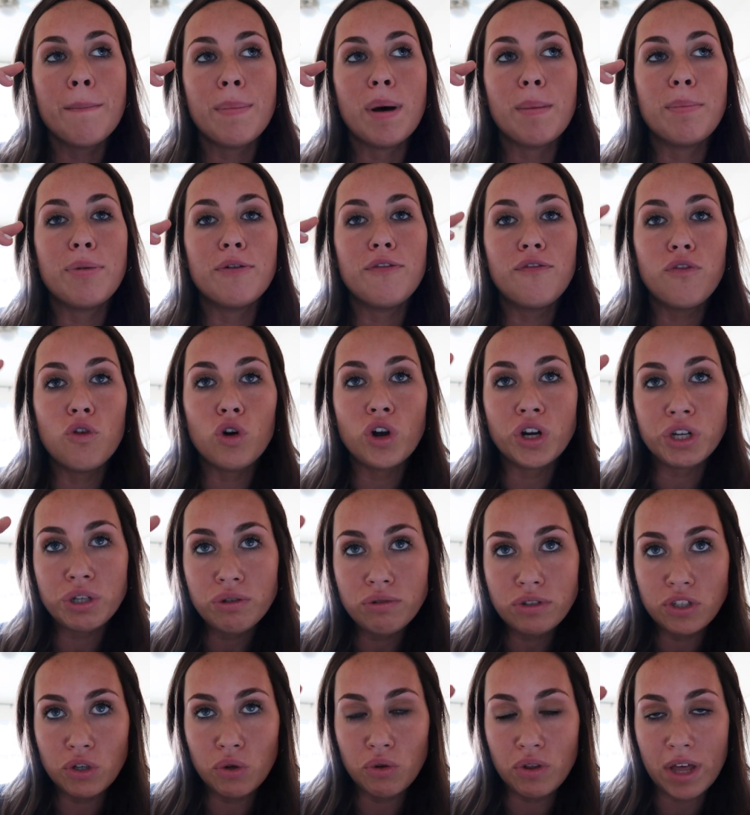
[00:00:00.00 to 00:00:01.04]
But before
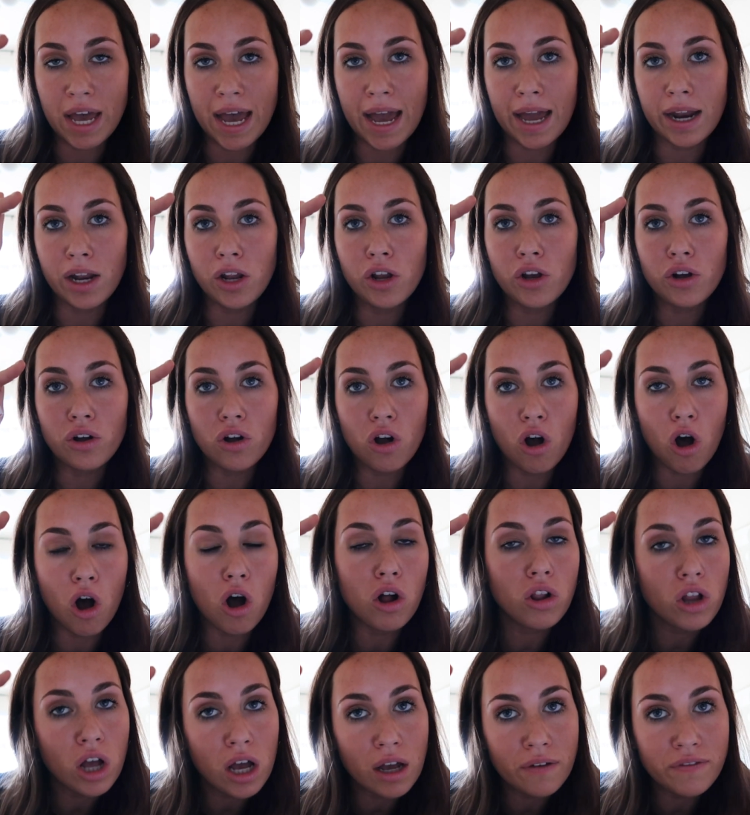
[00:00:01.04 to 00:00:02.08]
you do that,
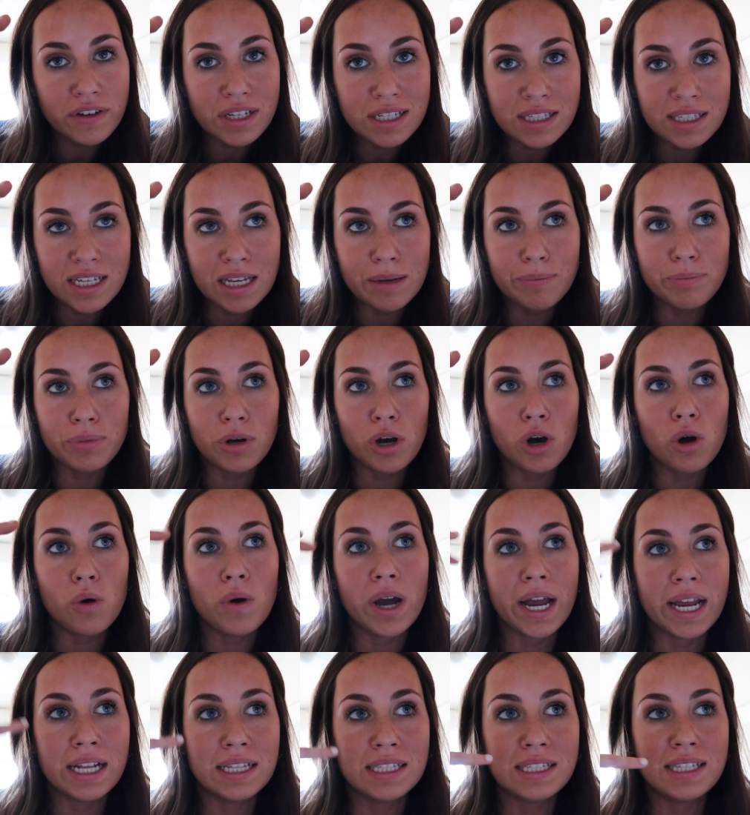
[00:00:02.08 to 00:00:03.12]
call Office
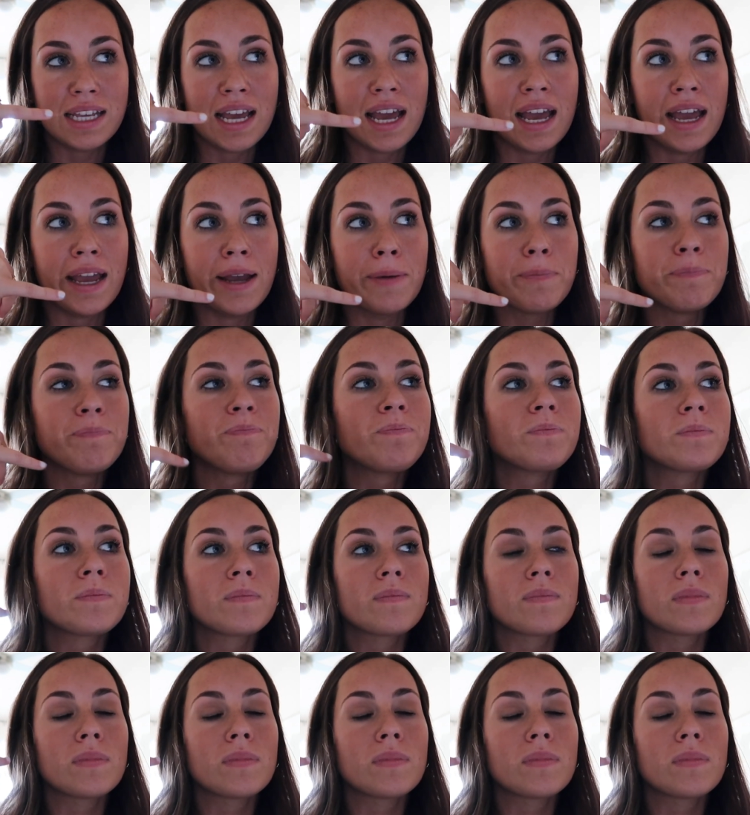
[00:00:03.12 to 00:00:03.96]
Depot and say,